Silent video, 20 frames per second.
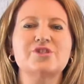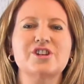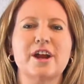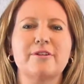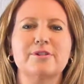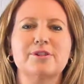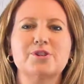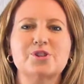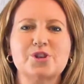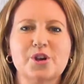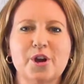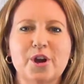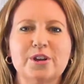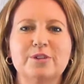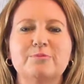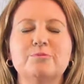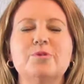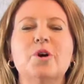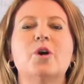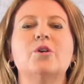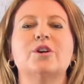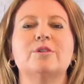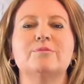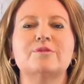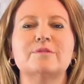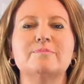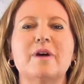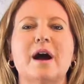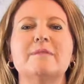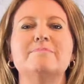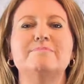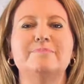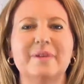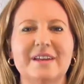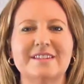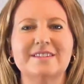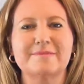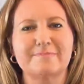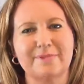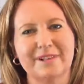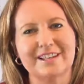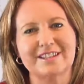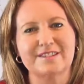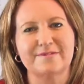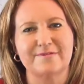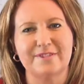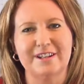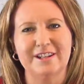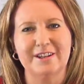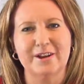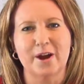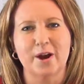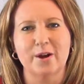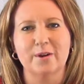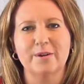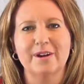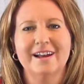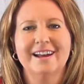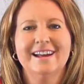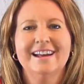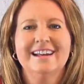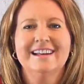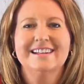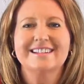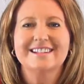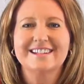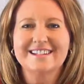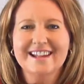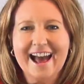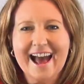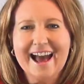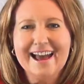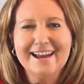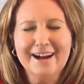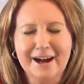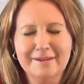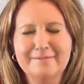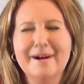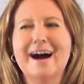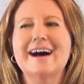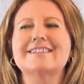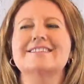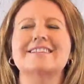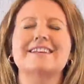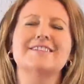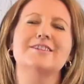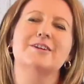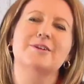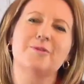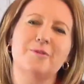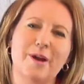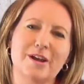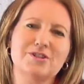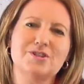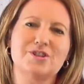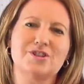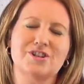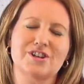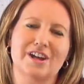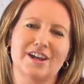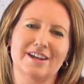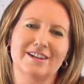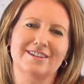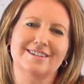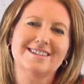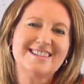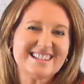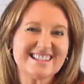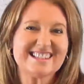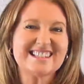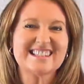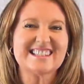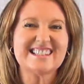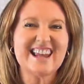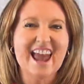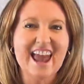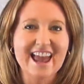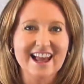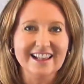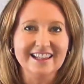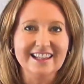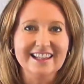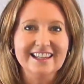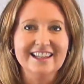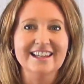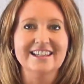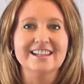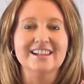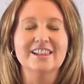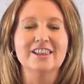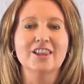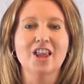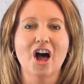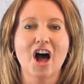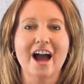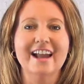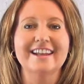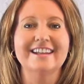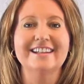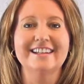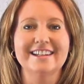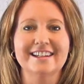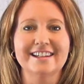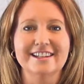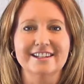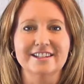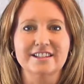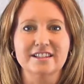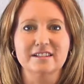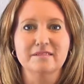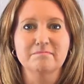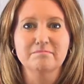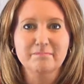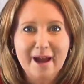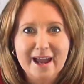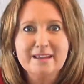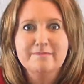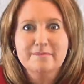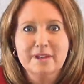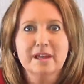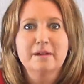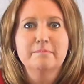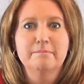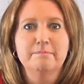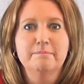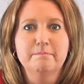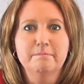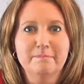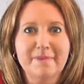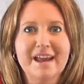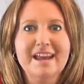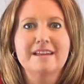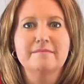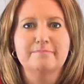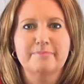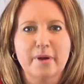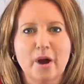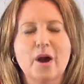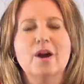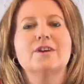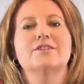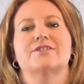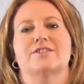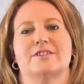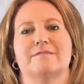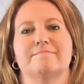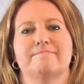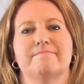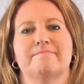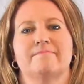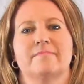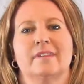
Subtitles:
Sharon Jurd, and welcome to my Biz Blitz video. Today I'm asking the question, does telling it like it is make me a mean person?